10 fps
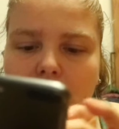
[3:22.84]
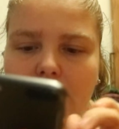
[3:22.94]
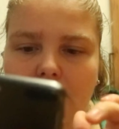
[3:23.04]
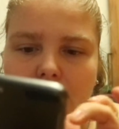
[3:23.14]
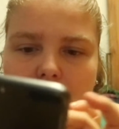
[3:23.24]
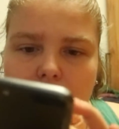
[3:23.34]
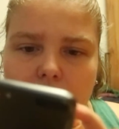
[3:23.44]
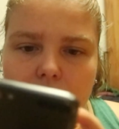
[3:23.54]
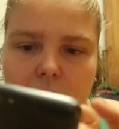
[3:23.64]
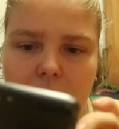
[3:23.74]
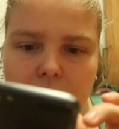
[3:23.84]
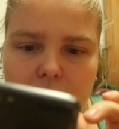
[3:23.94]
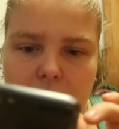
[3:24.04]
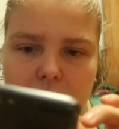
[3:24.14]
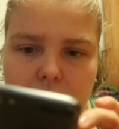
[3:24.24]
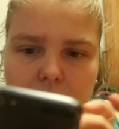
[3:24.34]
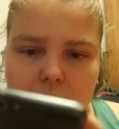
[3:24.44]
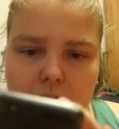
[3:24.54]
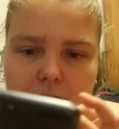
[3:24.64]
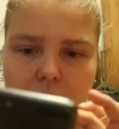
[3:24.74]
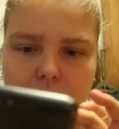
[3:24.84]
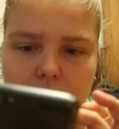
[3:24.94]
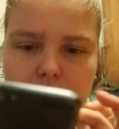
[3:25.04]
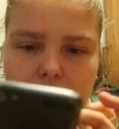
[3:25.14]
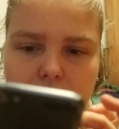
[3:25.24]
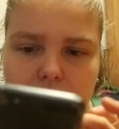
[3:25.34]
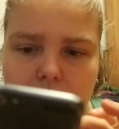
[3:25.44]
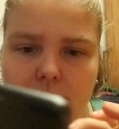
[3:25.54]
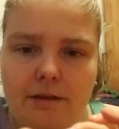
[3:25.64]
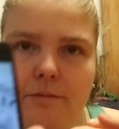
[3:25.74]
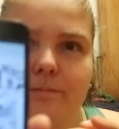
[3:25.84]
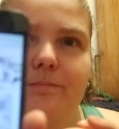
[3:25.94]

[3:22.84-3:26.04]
Nothing is said.